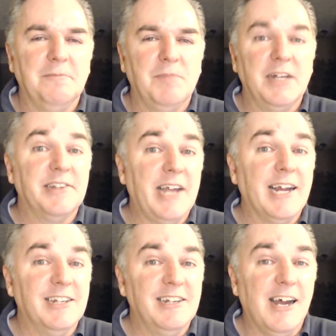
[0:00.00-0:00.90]

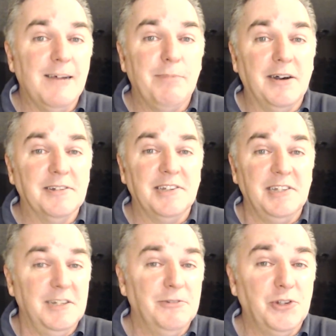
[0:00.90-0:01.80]
second to die policy
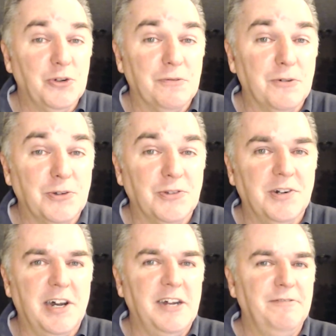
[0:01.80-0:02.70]
that was universal
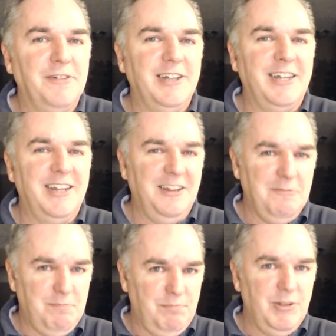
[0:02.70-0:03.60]
life, and
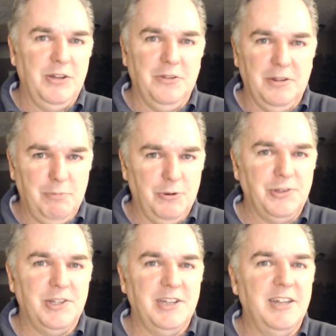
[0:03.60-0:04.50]
the
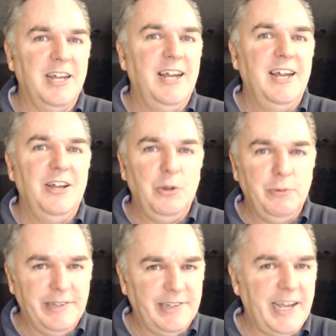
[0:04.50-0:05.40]
person who
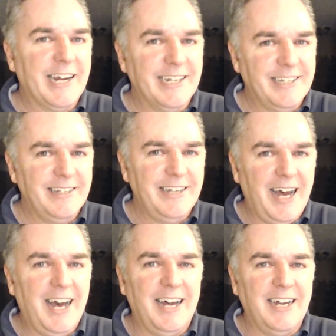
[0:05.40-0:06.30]
was second to
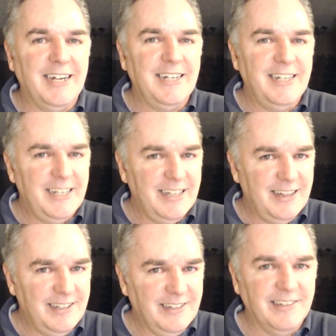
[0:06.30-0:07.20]
die in
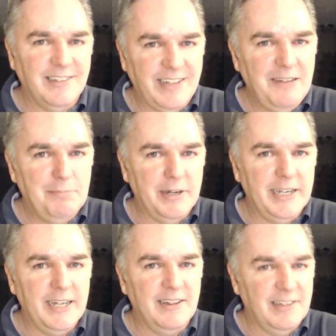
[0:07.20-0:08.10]
this estate
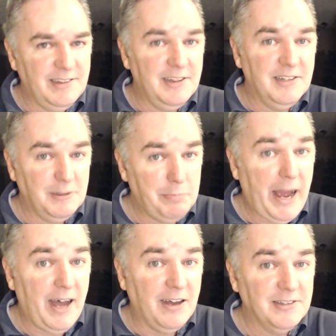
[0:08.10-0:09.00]
plan, the
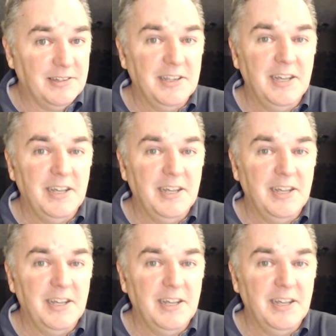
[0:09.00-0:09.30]
spouse,